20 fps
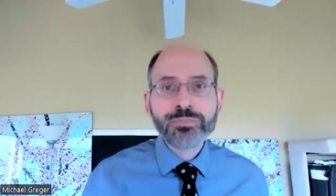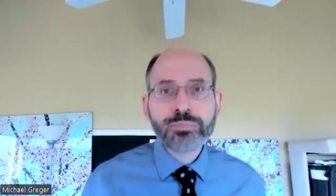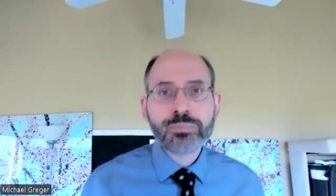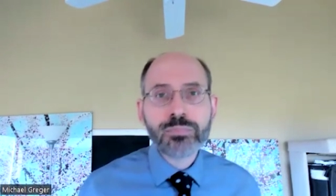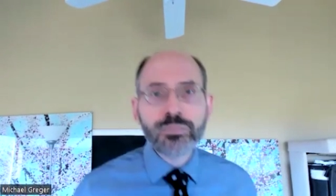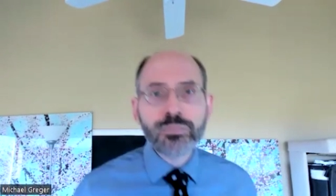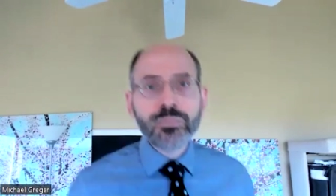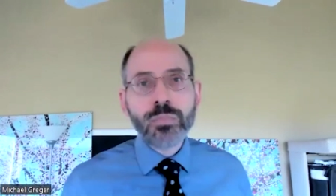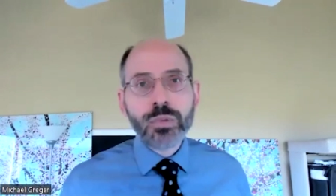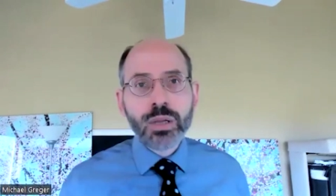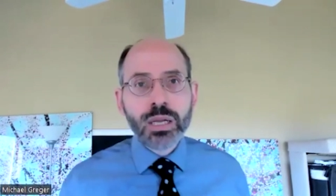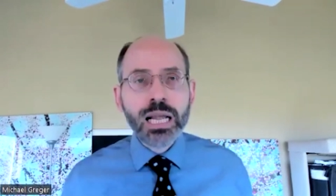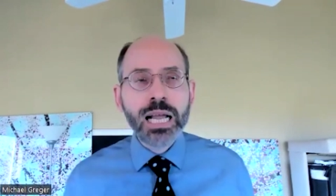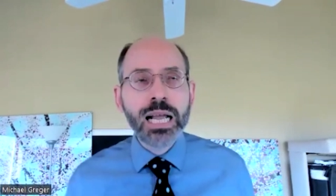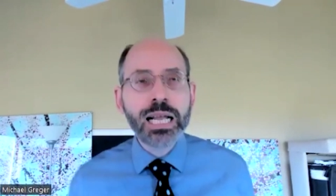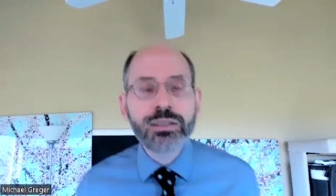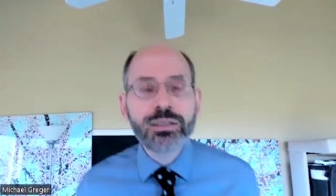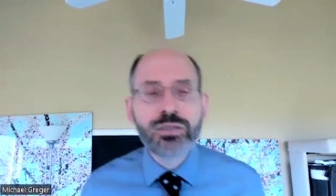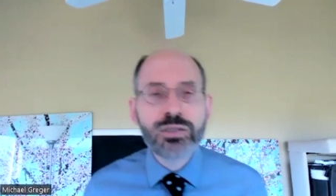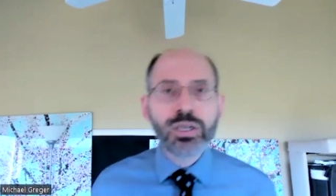Mm-hmm. And
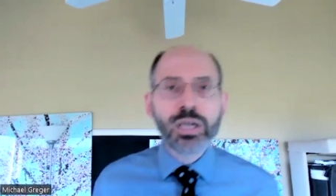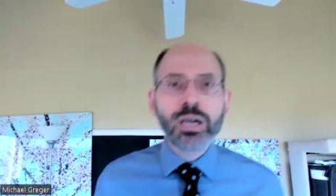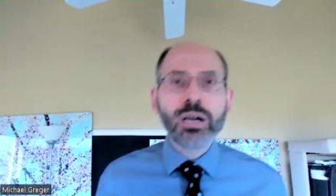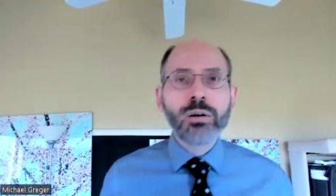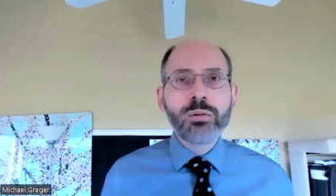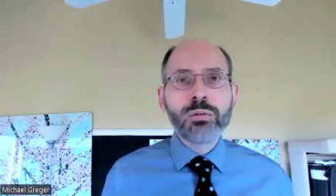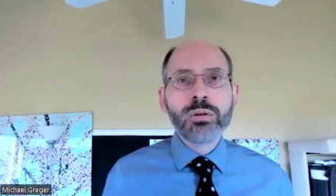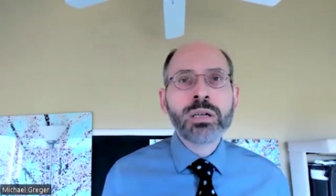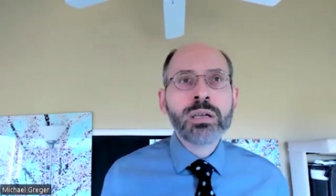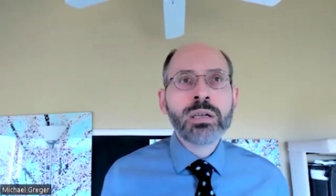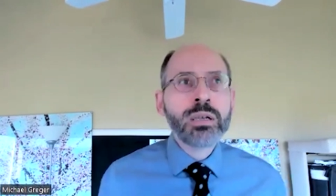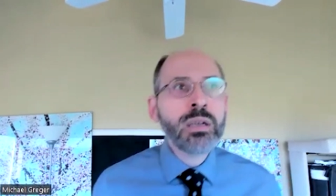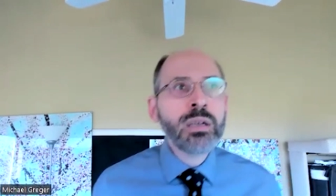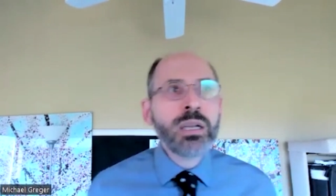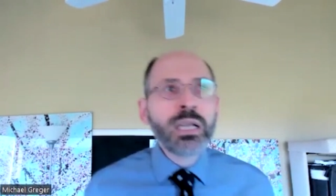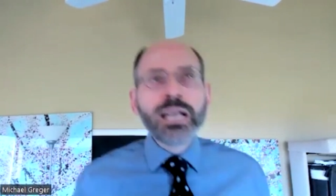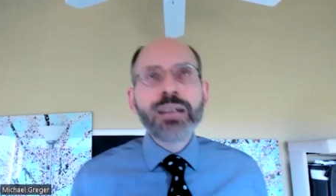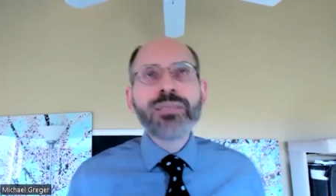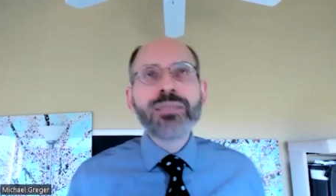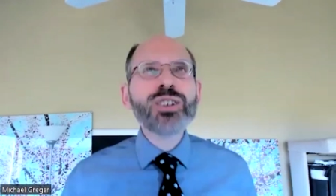so
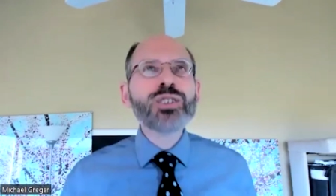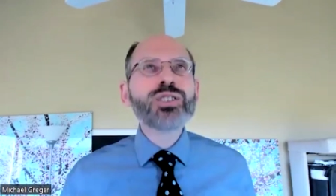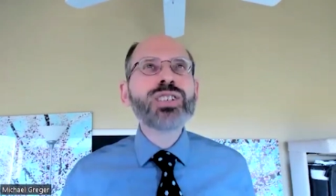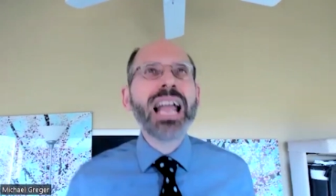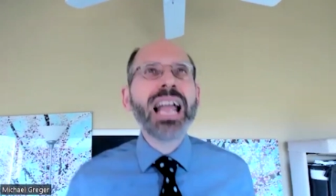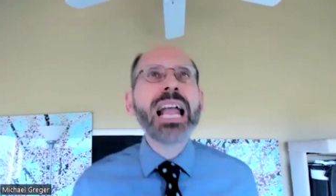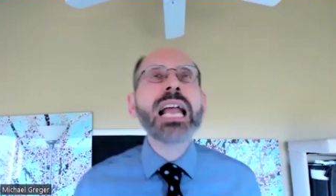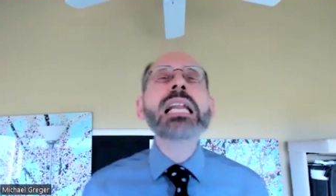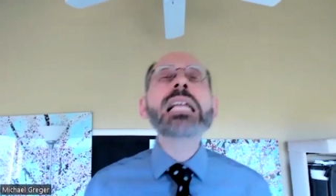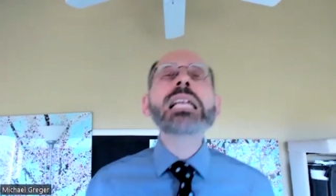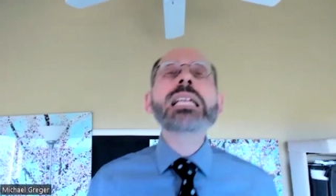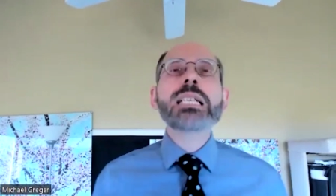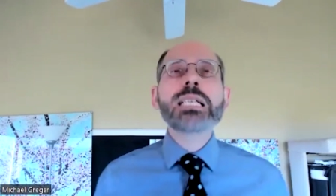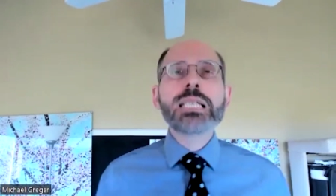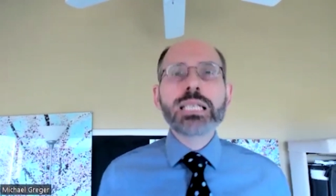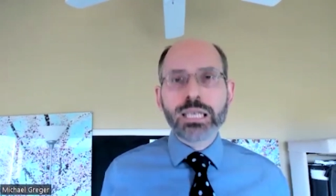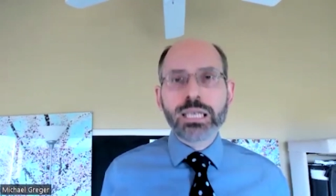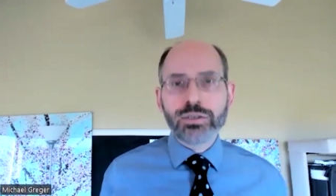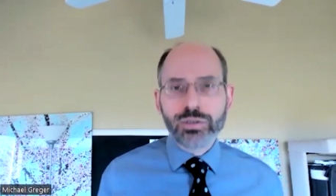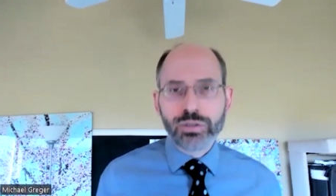if there's any
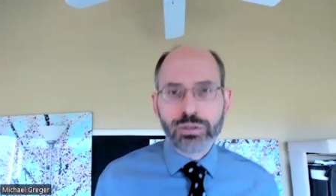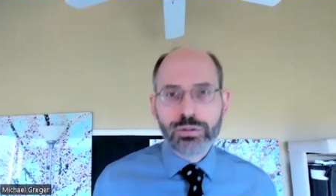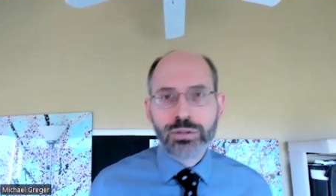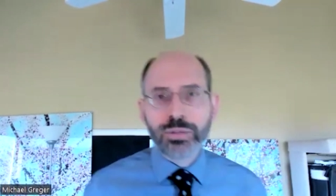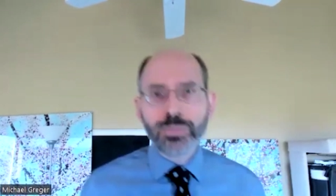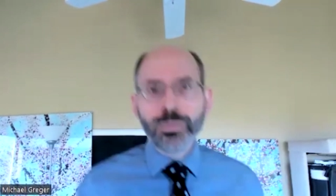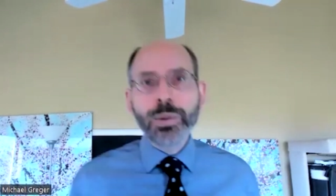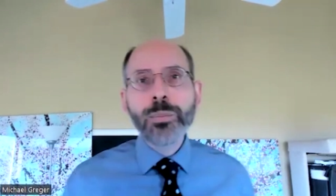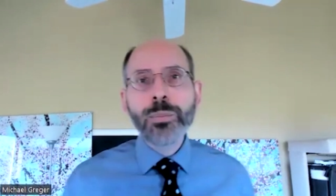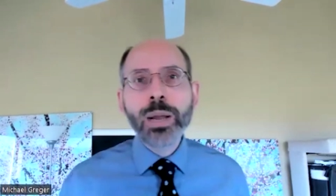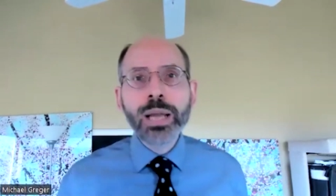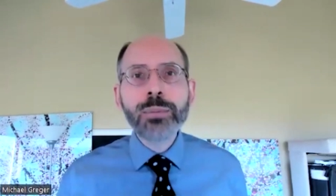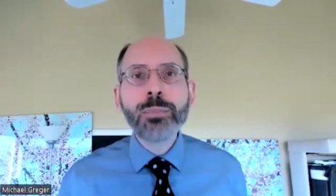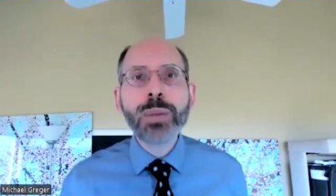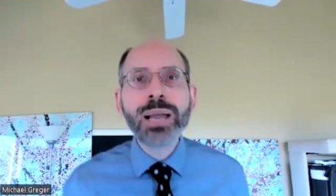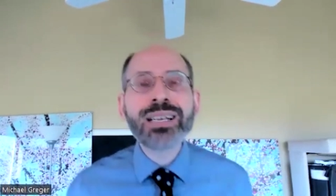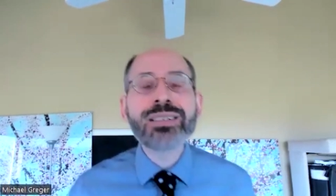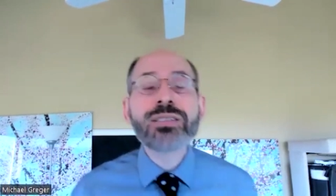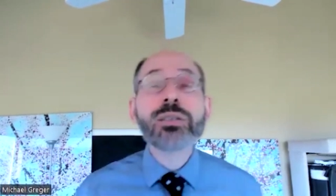decision to be made based